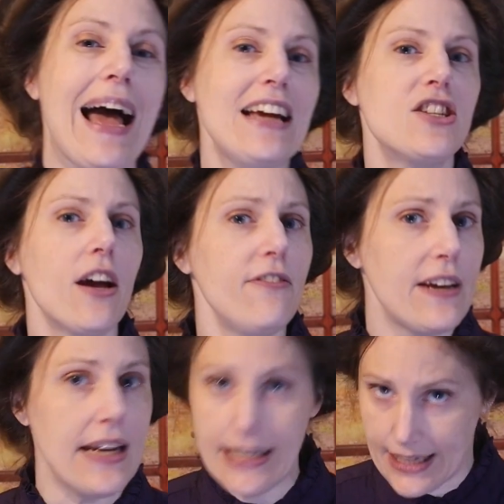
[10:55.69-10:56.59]

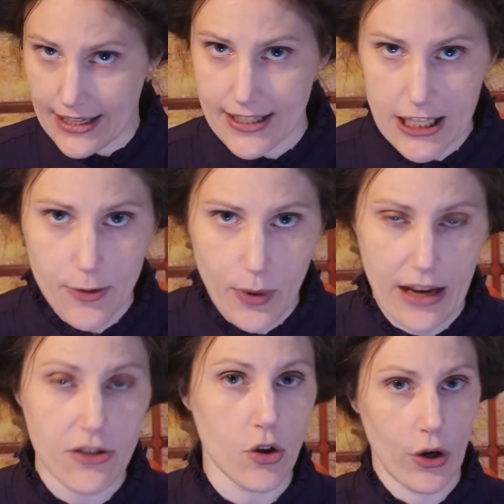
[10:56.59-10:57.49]
HIV doesn't
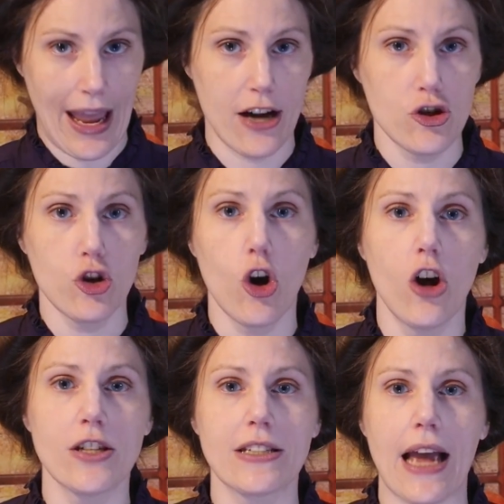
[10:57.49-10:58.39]
spread through casual
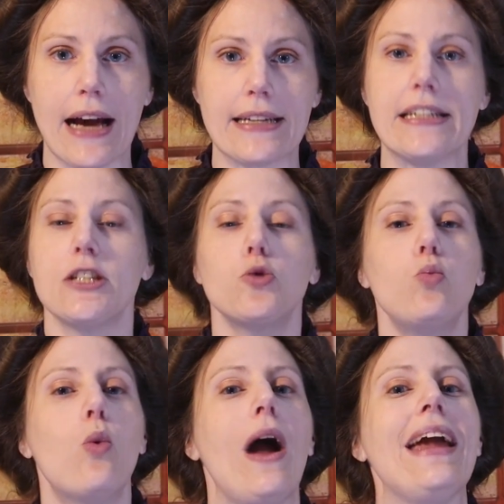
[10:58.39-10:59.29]
contact. It is
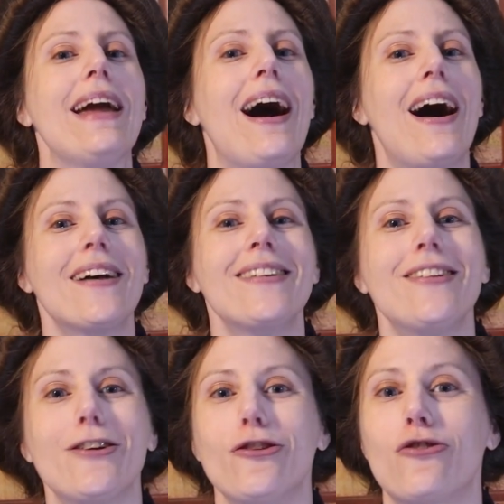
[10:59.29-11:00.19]
way harder
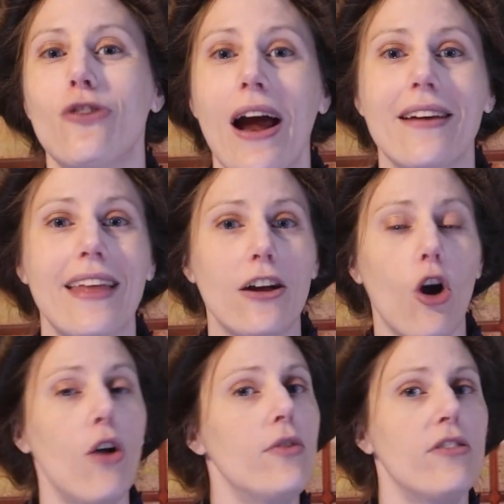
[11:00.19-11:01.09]
to contract than
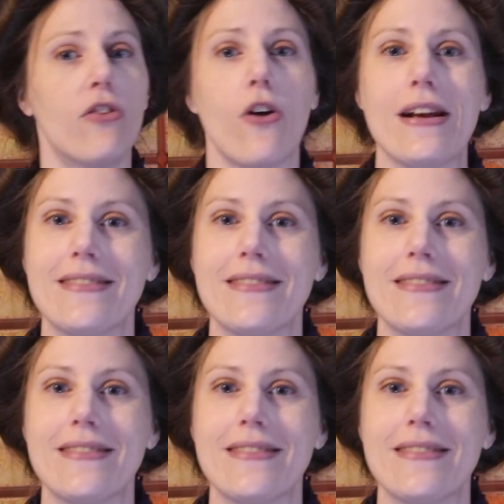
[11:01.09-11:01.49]
COVID, for